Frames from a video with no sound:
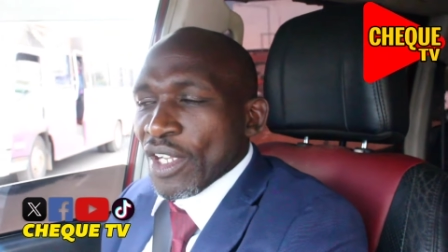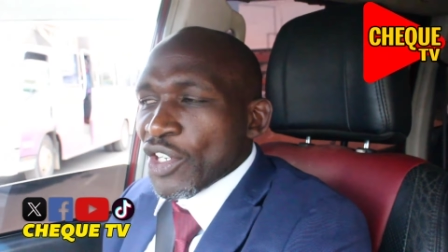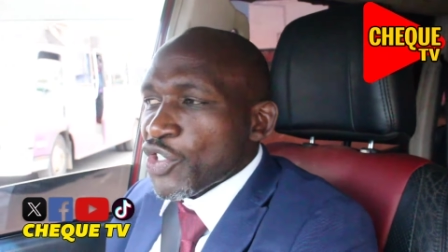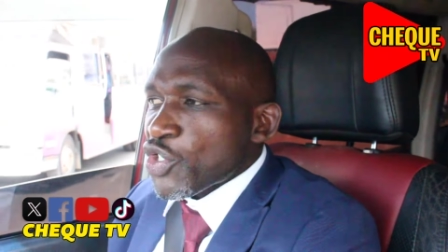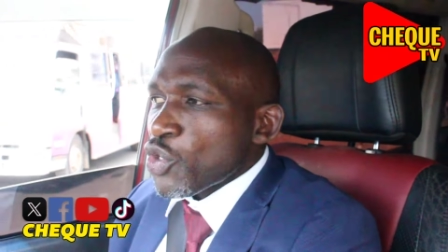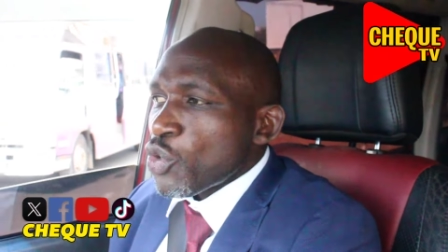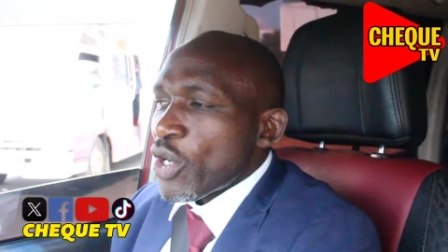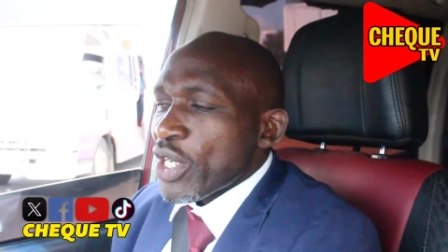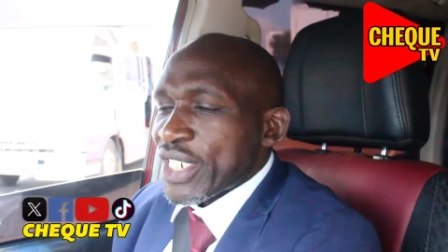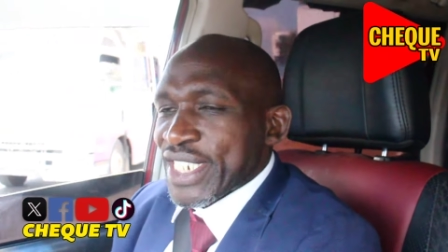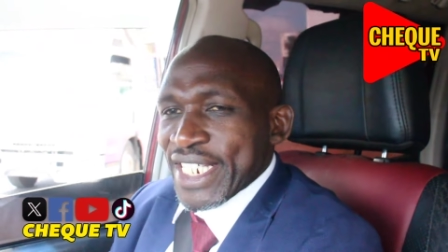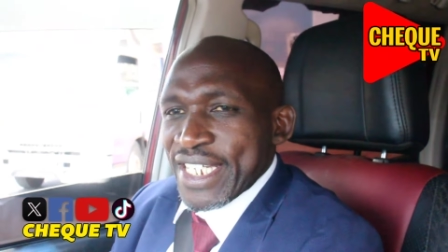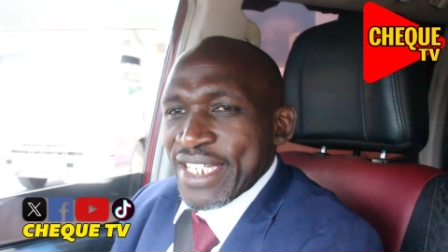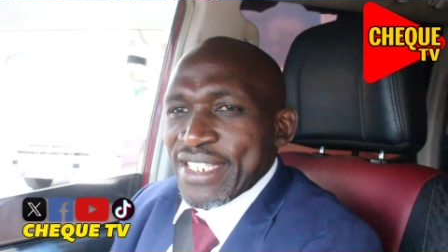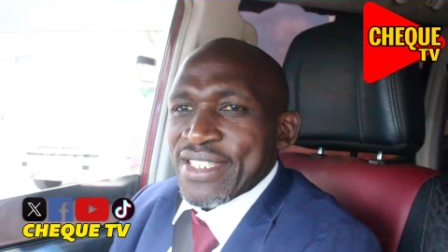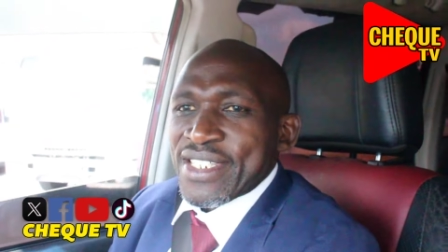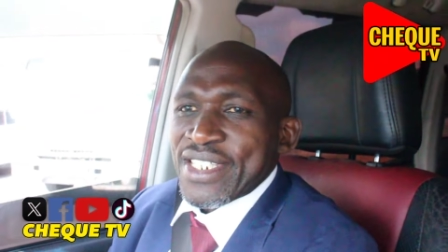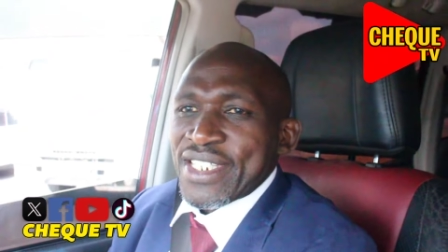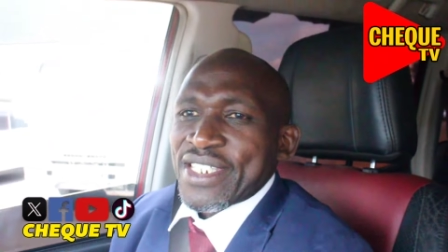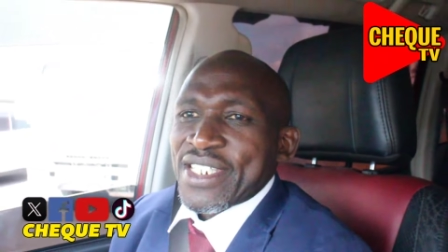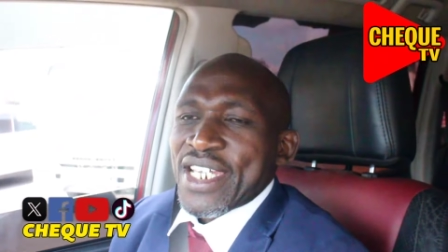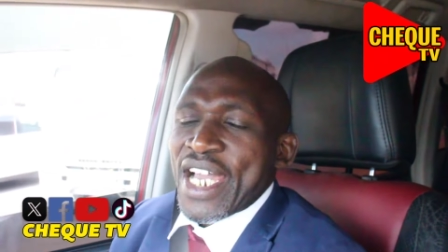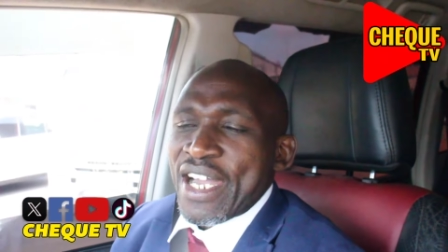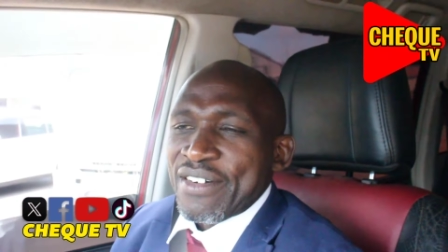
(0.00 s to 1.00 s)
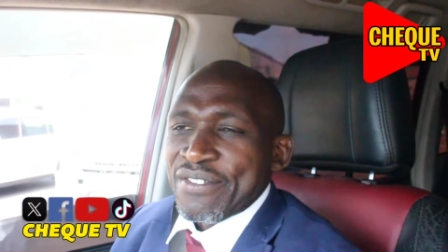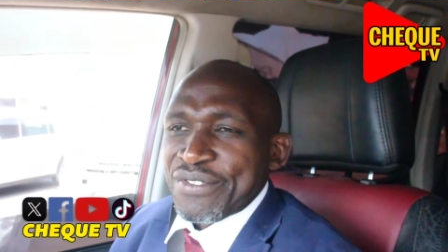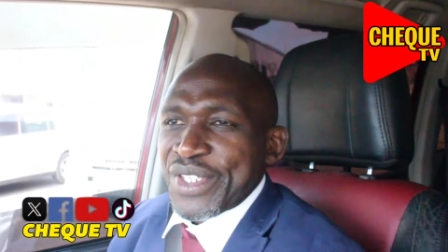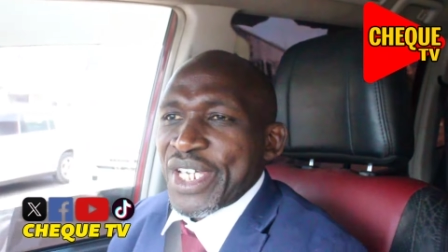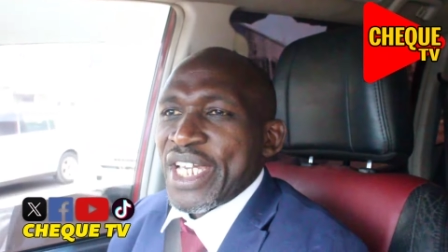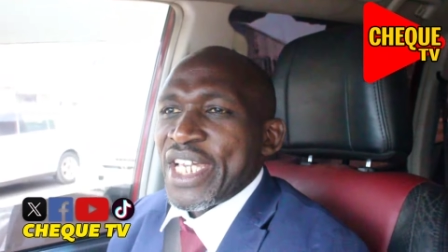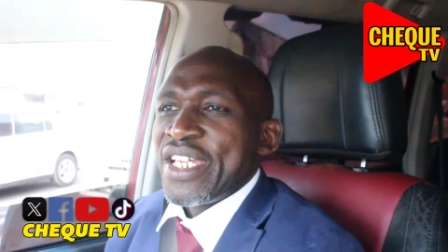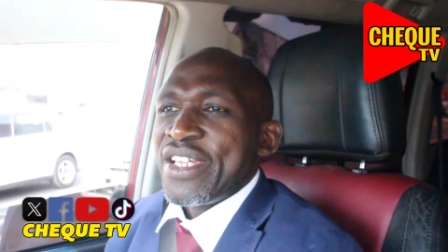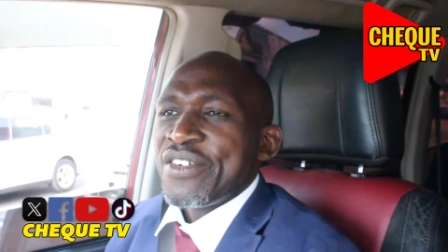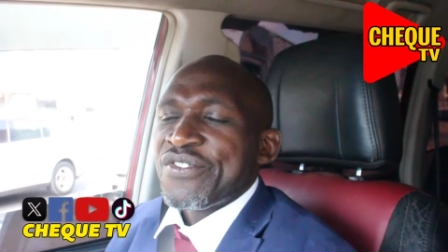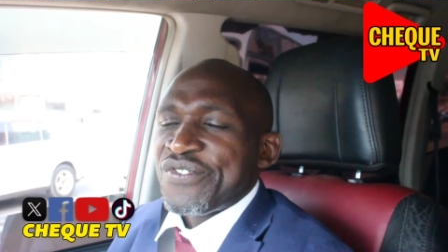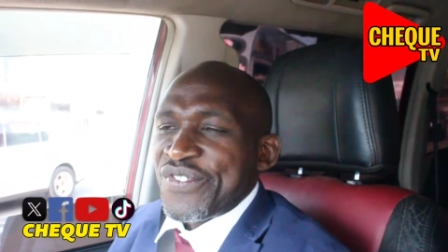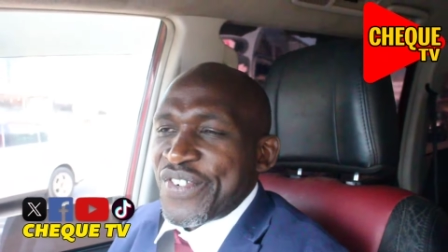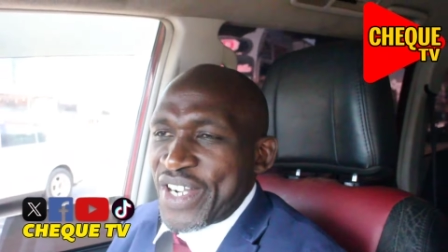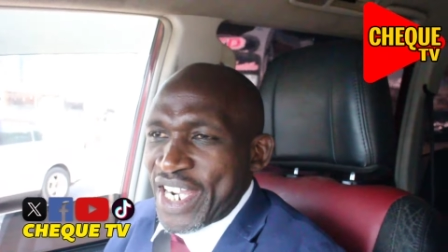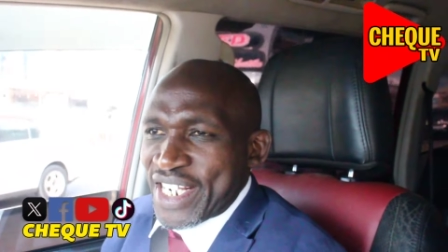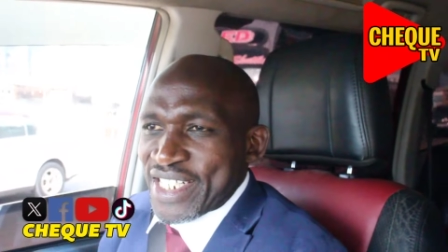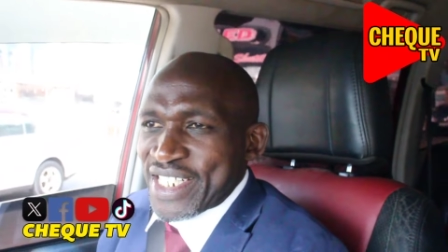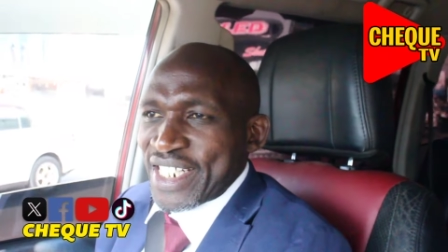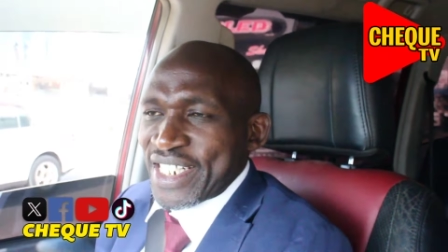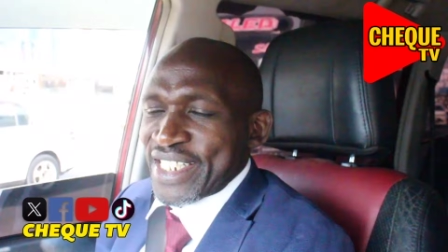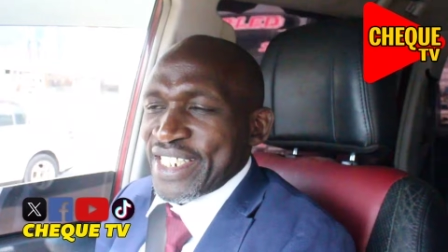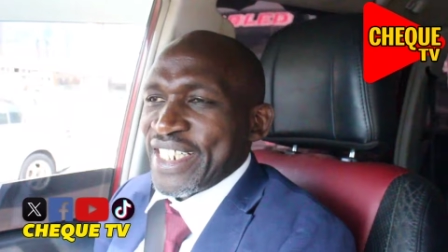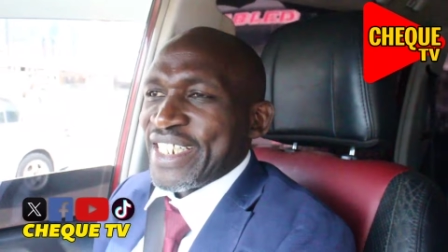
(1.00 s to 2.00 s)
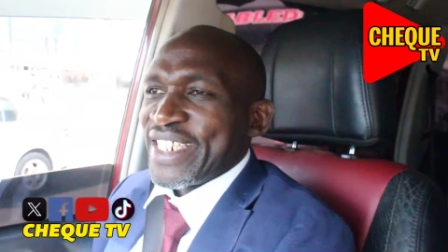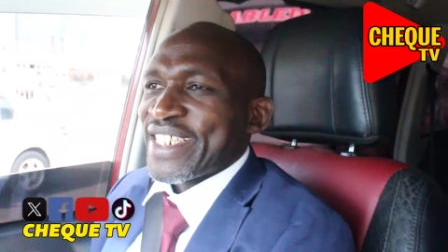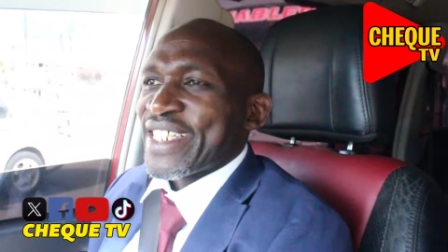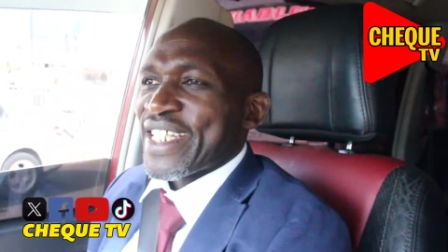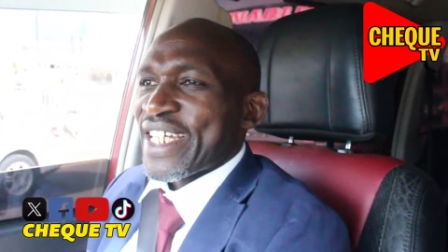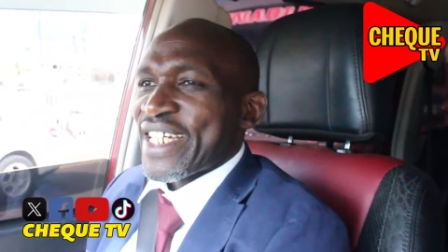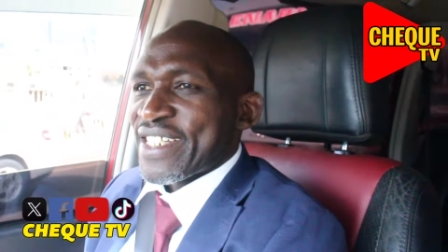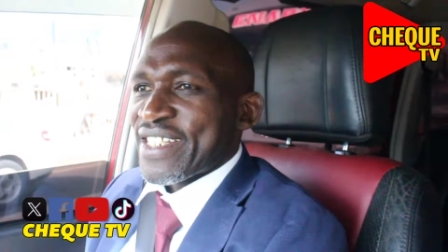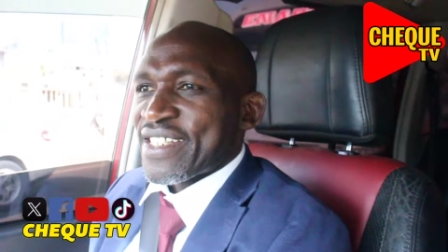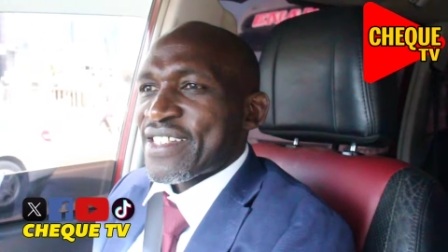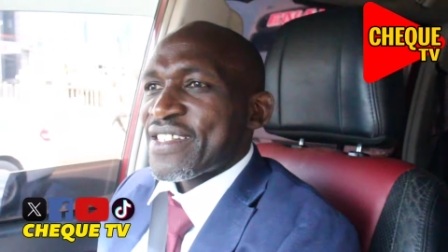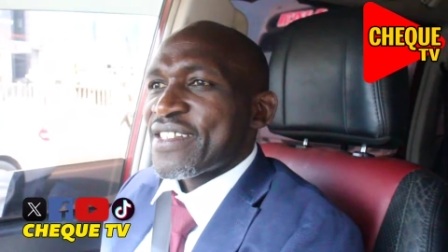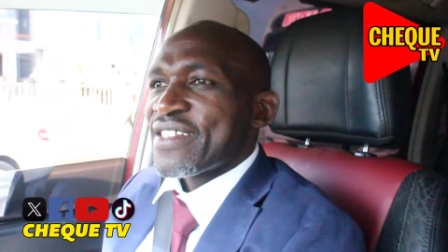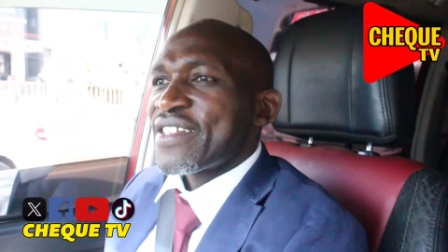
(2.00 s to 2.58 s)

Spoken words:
To what extent have they factored in that?